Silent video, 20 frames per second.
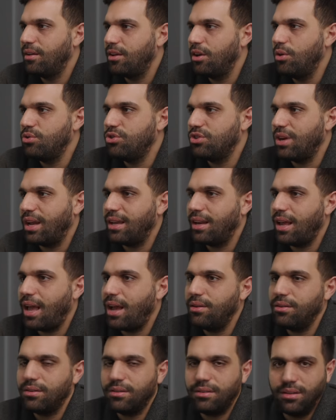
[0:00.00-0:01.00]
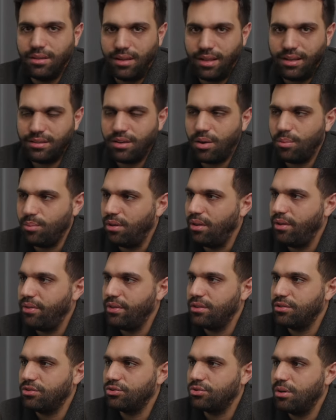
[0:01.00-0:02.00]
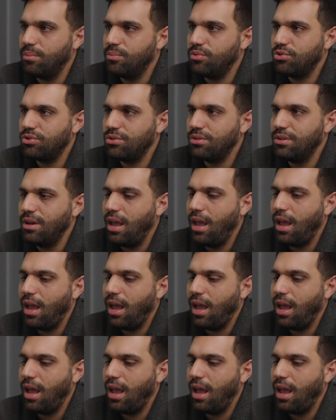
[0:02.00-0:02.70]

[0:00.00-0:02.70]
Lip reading: Go check it out. Link down below in the description.